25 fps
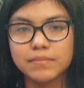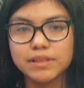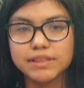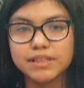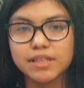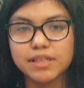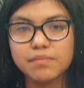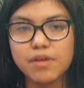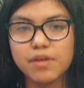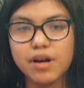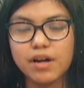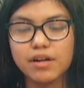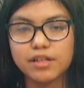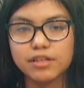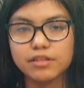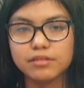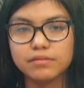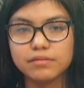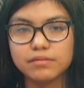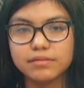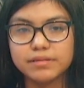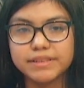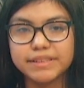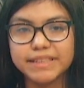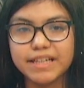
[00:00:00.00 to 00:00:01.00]
Tomorrow,
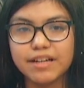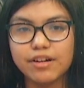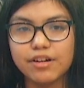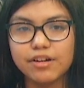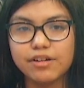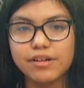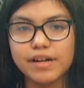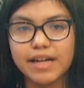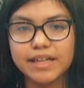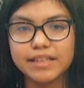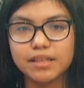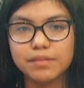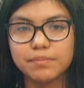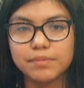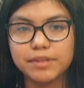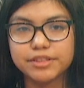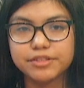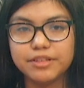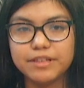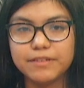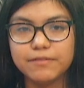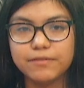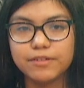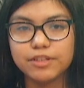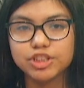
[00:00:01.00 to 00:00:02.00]
DRI number
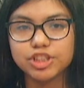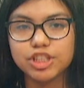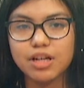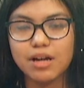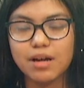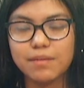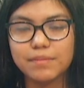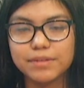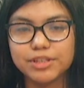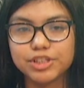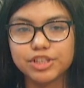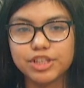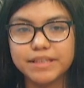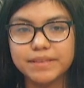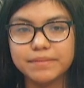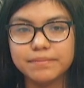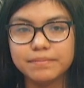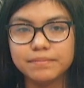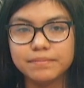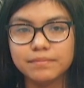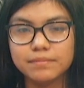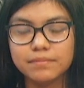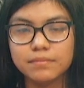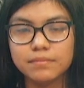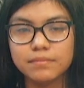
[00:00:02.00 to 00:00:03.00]
3 for geometry.
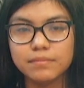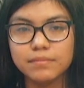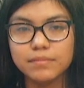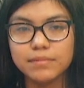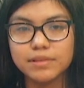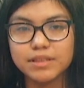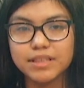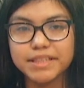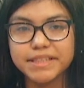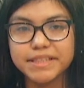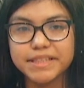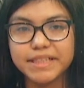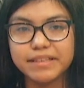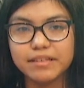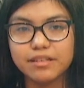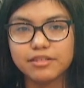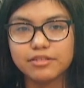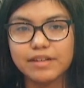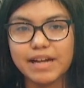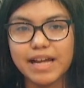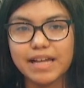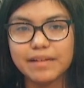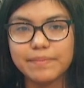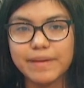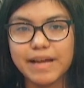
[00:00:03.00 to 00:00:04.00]
The senior
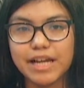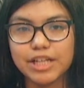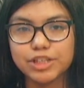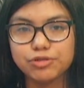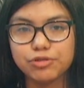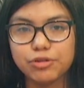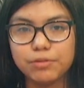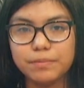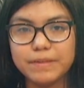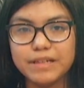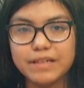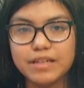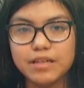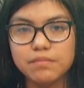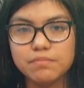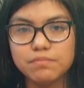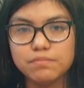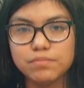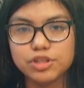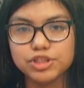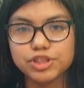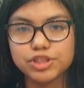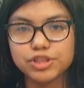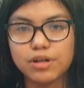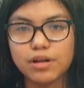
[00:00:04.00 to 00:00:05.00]
grad bash will be in
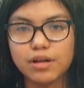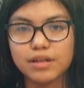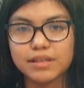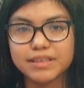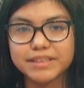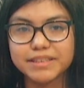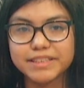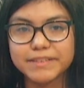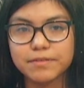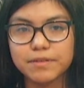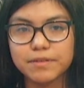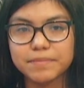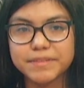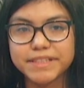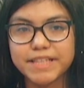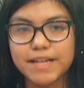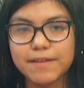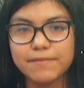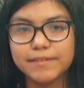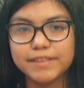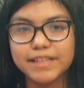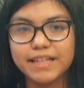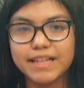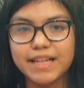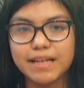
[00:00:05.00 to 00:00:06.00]
Busch Gardens from
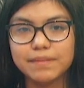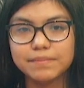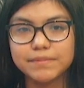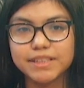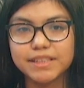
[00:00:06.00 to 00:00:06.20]
7 a.m.